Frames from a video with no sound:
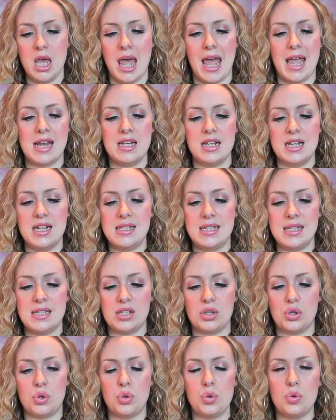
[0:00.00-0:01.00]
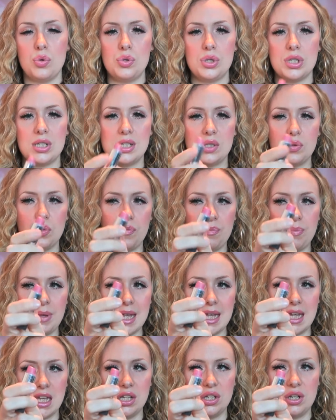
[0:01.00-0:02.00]
And this is a gorgeous sort of
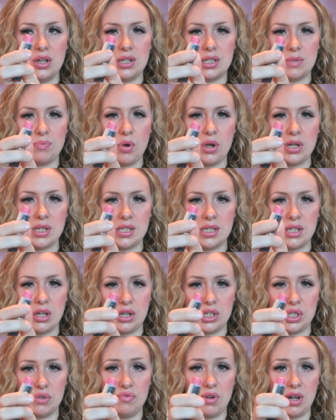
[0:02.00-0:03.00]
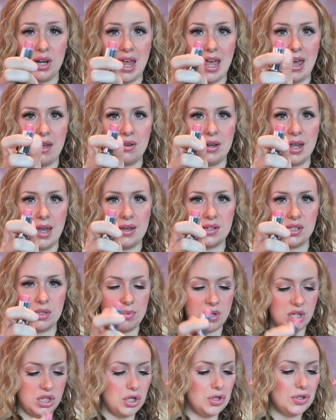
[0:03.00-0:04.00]
pinky nude, and mine's starting to run out now, so I've
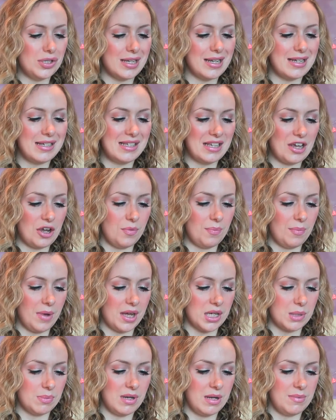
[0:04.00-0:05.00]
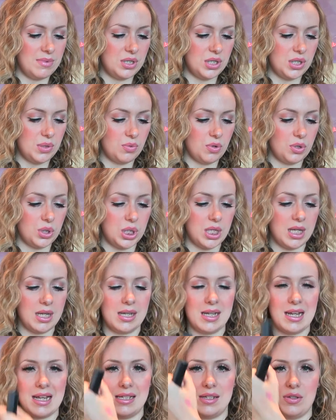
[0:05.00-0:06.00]
been using it so much, but let me just swatch it,
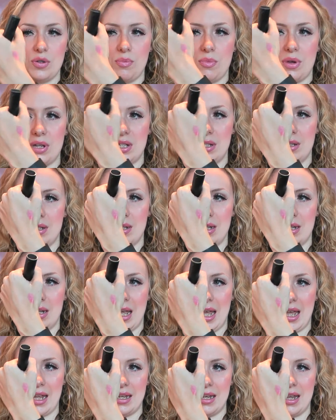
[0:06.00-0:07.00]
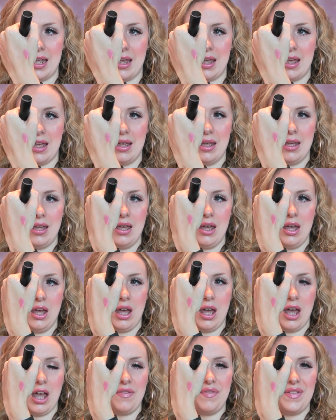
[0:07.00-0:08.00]
and that's it on my hand there.
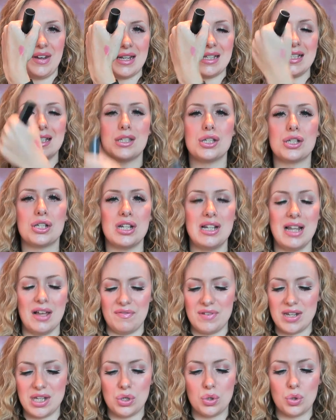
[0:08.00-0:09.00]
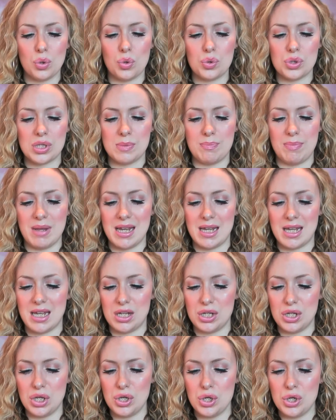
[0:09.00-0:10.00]
I think this is just lovely, gorgeous pinky
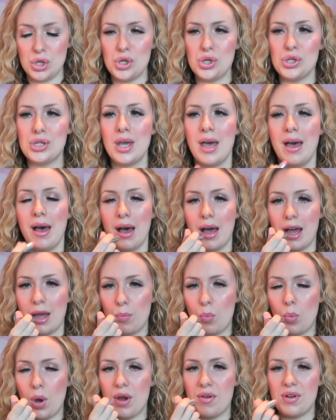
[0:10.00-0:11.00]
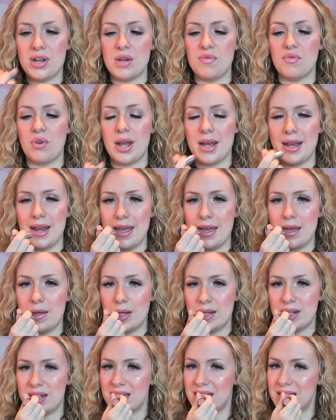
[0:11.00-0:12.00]
nude. I'm wearing it right now.
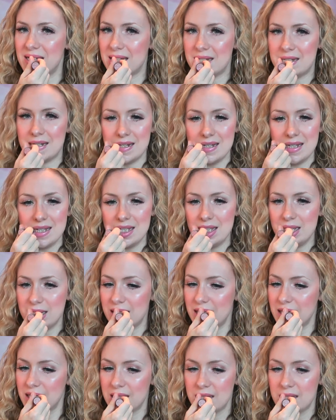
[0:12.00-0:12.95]
I need to touch it up.